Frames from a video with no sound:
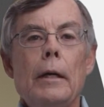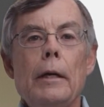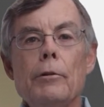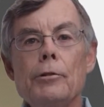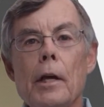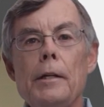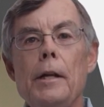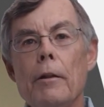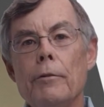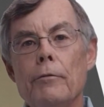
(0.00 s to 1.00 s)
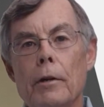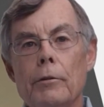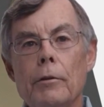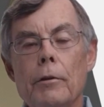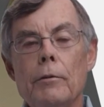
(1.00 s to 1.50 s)
Here's yet another
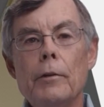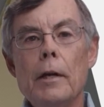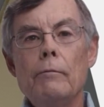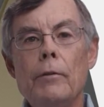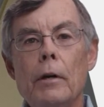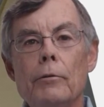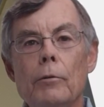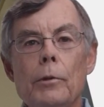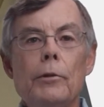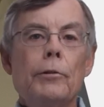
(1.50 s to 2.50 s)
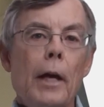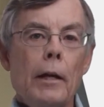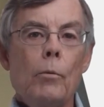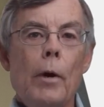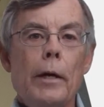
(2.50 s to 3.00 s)
version of the same function with a
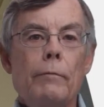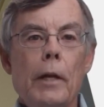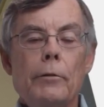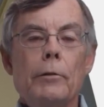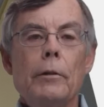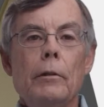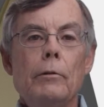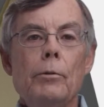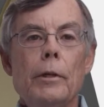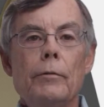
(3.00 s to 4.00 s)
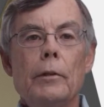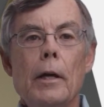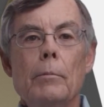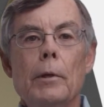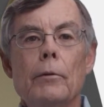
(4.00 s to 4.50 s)
second way of nesting the two if
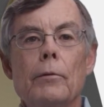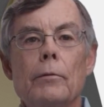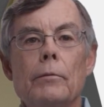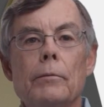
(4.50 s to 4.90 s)
statements.